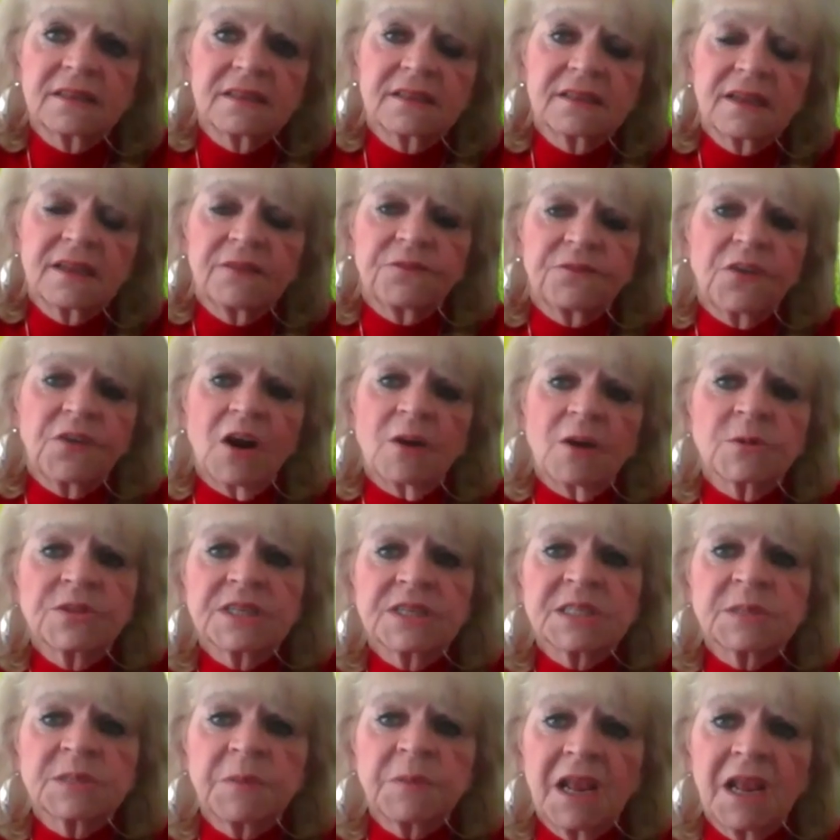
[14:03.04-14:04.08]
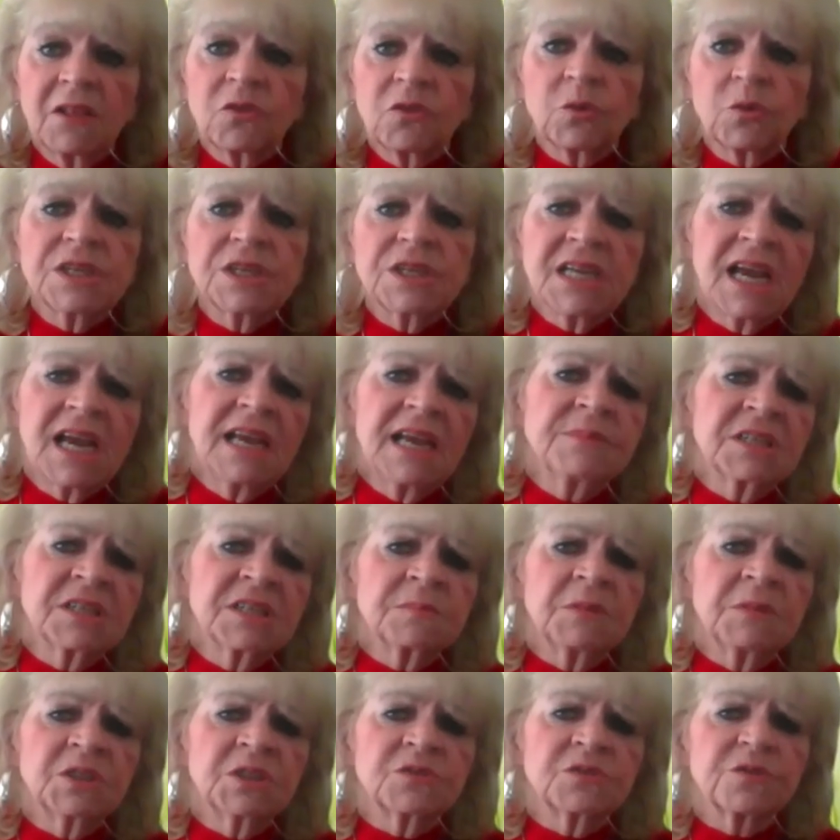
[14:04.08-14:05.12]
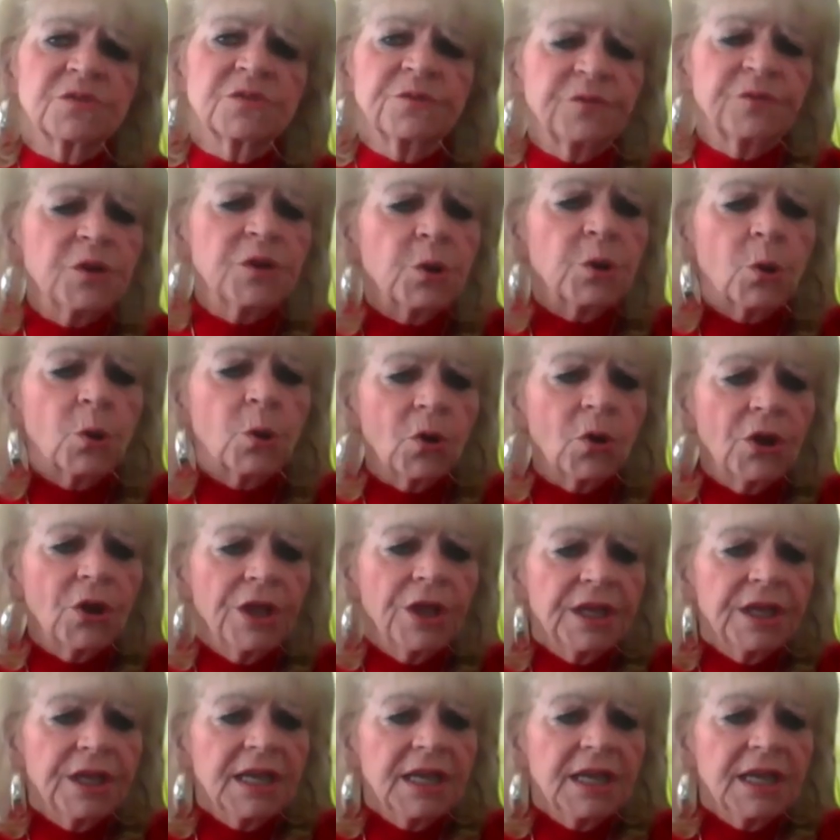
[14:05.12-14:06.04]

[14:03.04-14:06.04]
a farmer that's paying three times as much for fuel